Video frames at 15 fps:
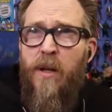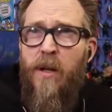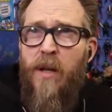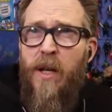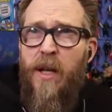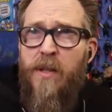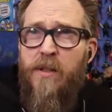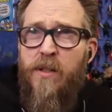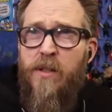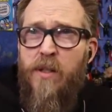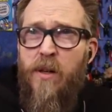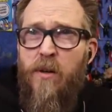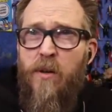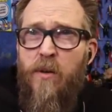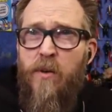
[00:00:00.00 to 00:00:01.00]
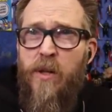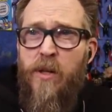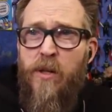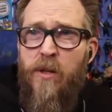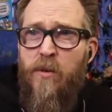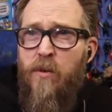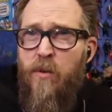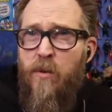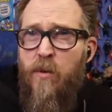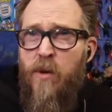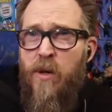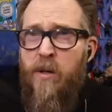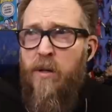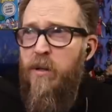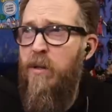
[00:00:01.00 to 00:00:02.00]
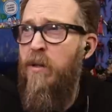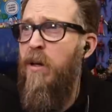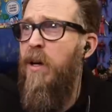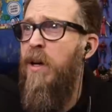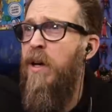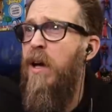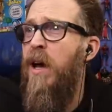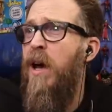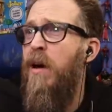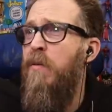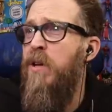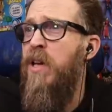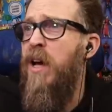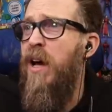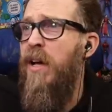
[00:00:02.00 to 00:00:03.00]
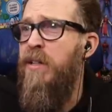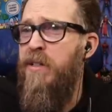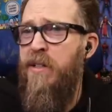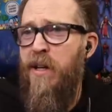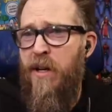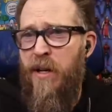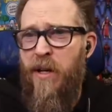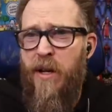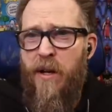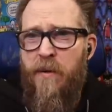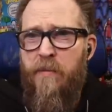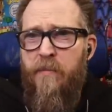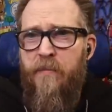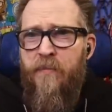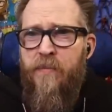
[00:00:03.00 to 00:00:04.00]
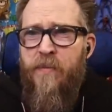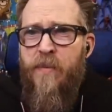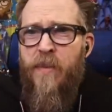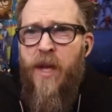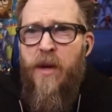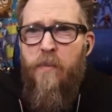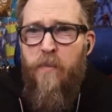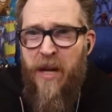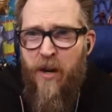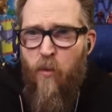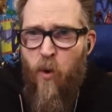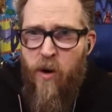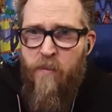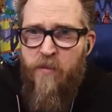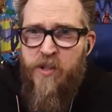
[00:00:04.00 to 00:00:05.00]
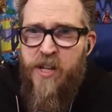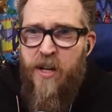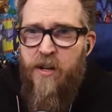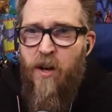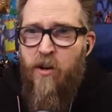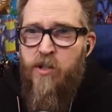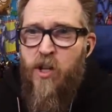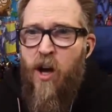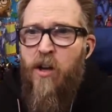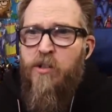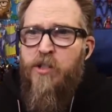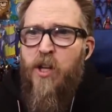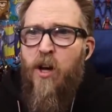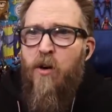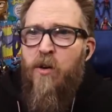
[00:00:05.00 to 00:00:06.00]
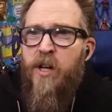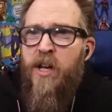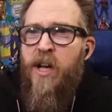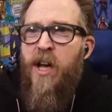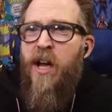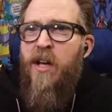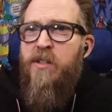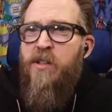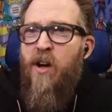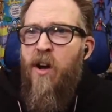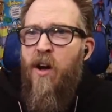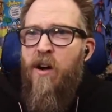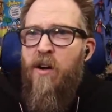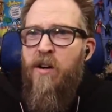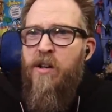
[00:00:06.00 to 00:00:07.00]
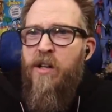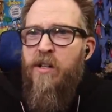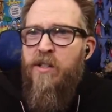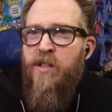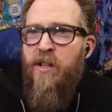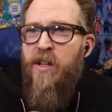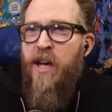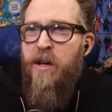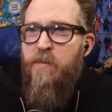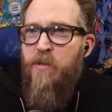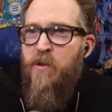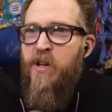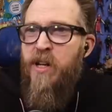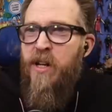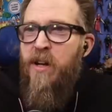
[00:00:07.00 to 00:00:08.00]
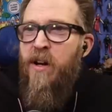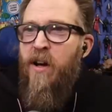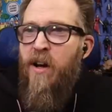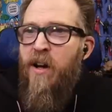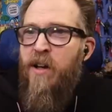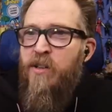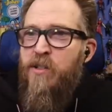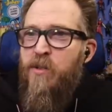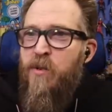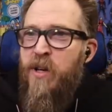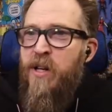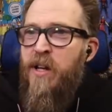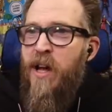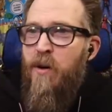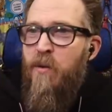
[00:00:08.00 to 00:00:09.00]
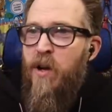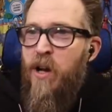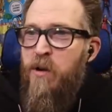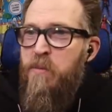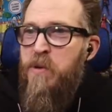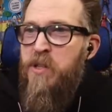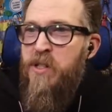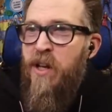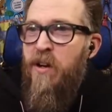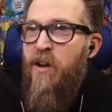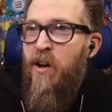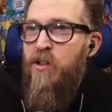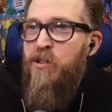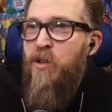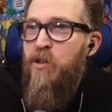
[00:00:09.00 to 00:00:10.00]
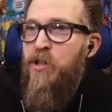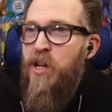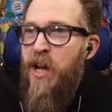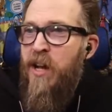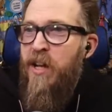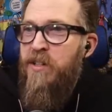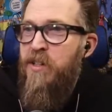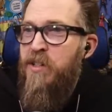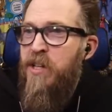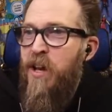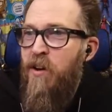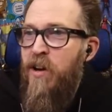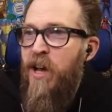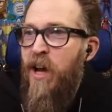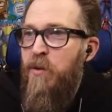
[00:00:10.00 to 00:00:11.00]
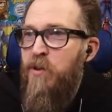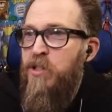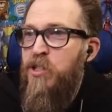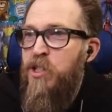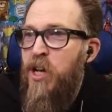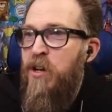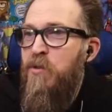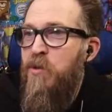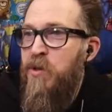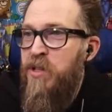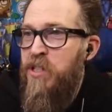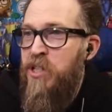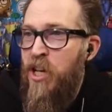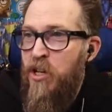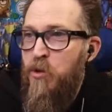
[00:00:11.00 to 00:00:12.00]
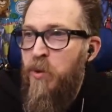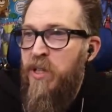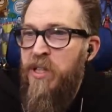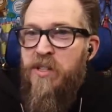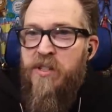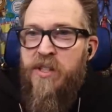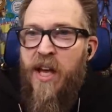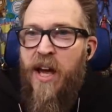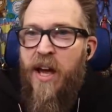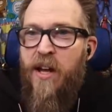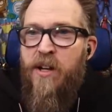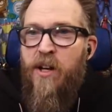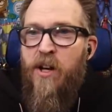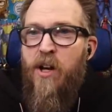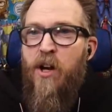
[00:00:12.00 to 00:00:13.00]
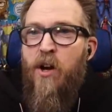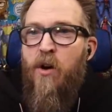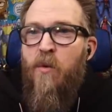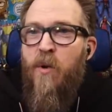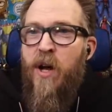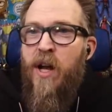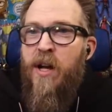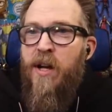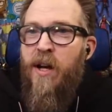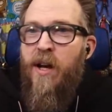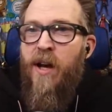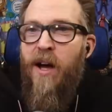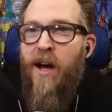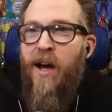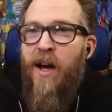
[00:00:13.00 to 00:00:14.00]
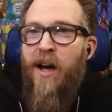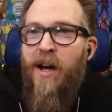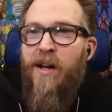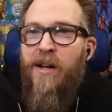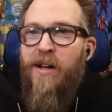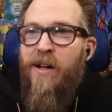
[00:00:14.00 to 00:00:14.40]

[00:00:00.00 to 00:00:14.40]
Let's go to you. Uh, we got um, Big Worm for $10. Also, it's hard to like Marina on a screen now 100%. Also, shout out to Terry. I was genu- genuinely sad when. Uh,